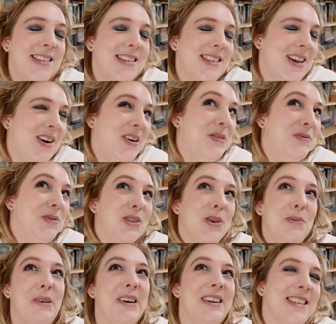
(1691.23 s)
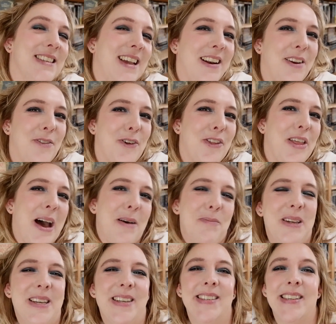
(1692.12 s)
So I'm super excited for
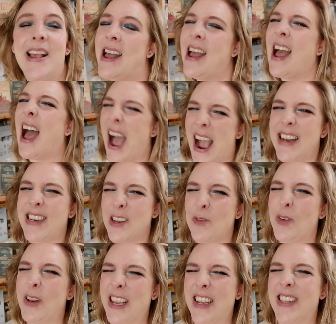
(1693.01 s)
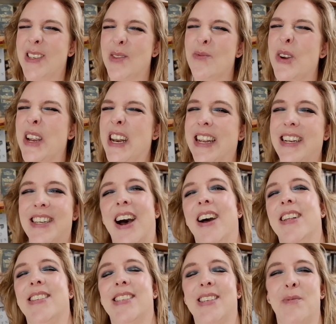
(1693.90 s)
that, because I definitely got some reading
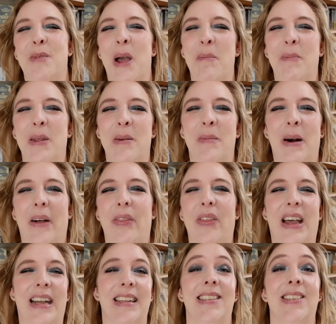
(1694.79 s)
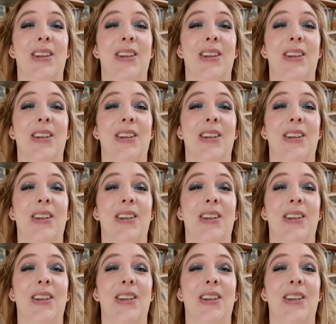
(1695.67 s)
done, so I'm happy about that.